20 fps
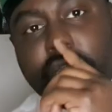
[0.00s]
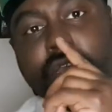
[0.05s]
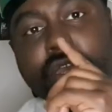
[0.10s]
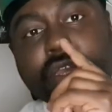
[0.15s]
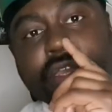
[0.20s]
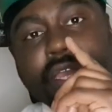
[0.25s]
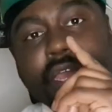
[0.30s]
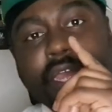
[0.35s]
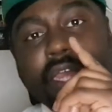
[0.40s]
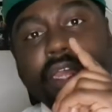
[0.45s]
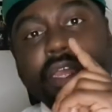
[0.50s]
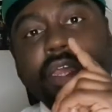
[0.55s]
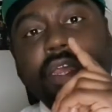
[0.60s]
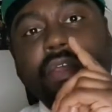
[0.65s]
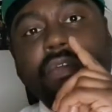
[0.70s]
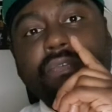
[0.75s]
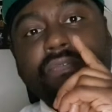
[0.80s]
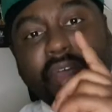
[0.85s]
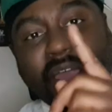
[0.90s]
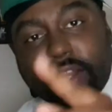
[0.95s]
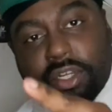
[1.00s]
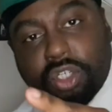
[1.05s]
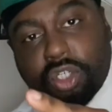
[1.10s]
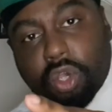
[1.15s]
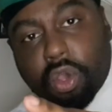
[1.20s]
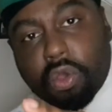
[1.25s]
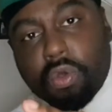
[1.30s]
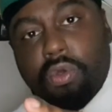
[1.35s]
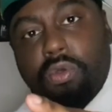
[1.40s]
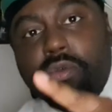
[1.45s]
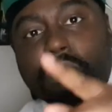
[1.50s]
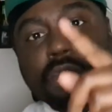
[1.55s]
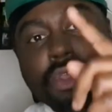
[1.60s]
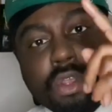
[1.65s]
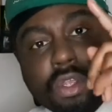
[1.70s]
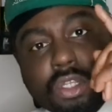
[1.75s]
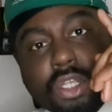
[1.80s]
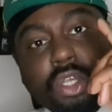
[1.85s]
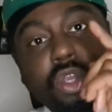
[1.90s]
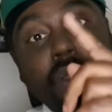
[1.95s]
Yeah, Fat Joe.
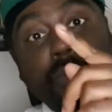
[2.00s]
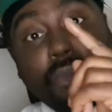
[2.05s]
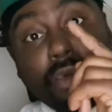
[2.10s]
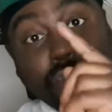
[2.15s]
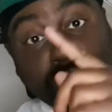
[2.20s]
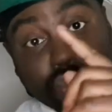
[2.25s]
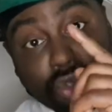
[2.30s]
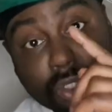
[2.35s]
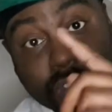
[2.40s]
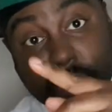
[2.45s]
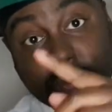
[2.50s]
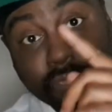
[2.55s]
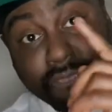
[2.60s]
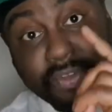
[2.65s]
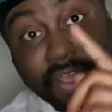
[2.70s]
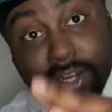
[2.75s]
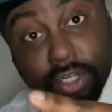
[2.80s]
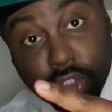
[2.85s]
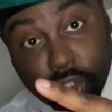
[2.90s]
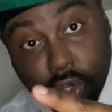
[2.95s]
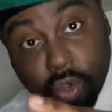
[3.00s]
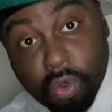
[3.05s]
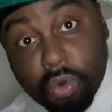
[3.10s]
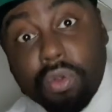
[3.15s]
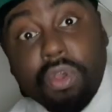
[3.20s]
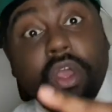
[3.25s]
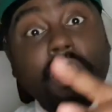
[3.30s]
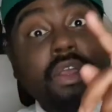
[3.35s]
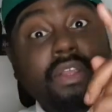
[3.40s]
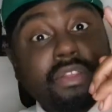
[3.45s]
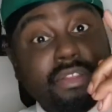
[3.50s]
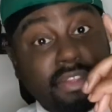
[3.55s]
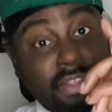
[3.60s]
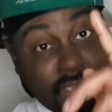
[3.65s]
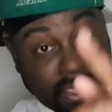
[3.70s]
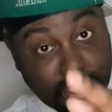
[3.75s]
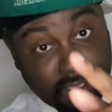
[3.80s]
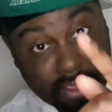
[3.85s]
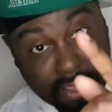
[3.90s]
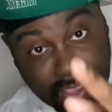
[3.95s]
She's got more stories than Fat Joe,
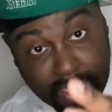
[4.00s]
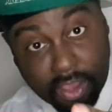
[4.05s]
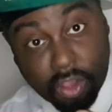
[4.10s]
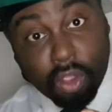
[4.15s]
TK